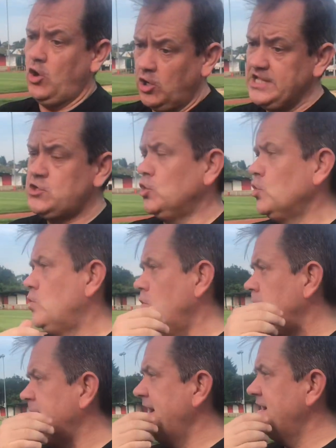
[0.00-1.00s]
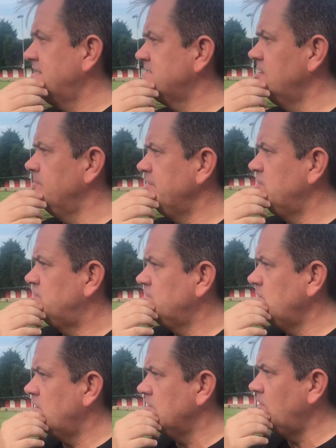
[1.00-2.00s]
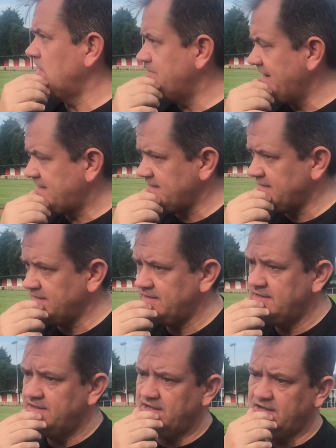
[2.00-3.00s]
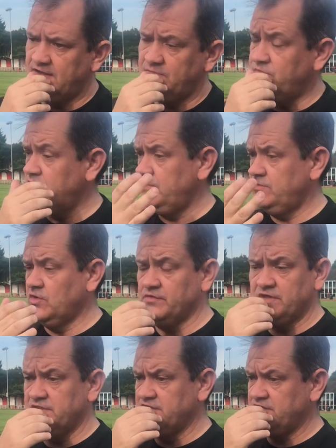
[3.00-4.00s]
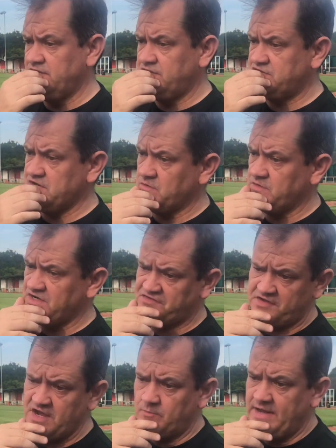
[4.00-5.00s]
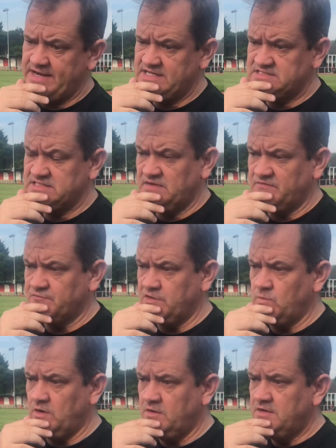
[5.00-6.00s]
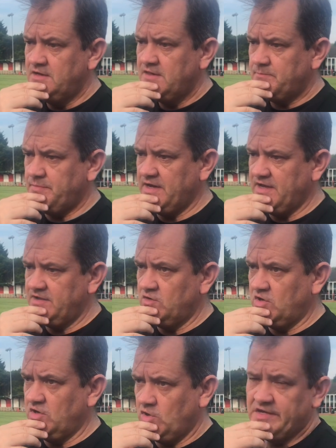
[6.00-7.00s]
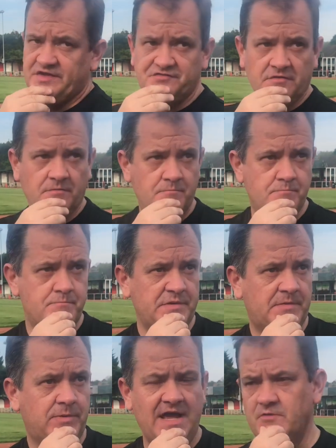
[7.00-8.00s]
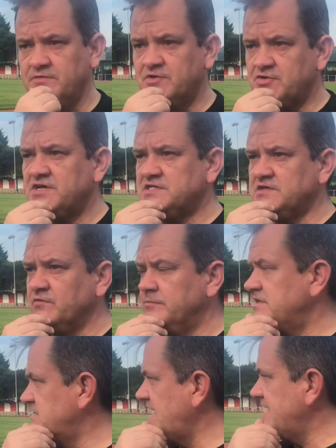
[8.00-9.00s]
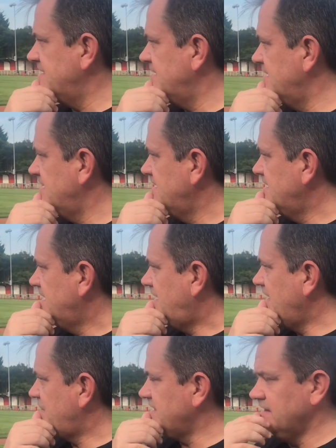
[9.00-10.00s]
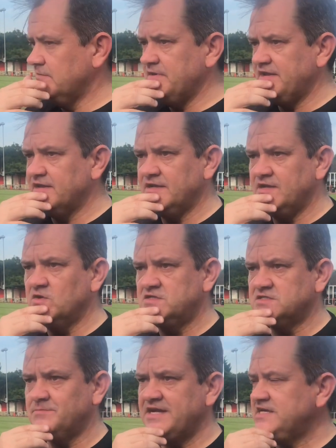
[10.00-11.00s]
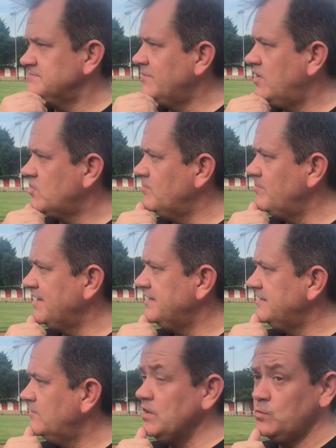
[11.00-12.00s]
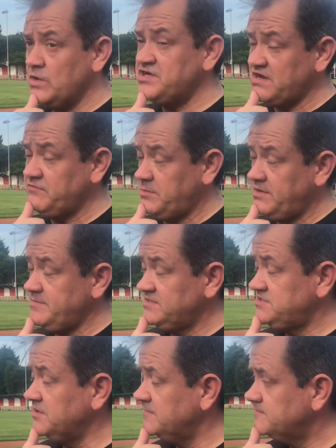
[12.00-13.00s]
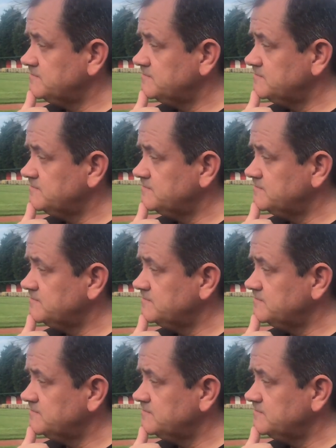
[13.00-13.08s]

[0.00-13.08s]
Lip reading: Ollie Cook will be back, so it'd be good to welcome Ollie back in. Not that Jerry, as a young man, hasn't done very well, but Ollie's a big player in the dressing room, and I think he'll immediately look to make his mark on Monday, which everybody must do.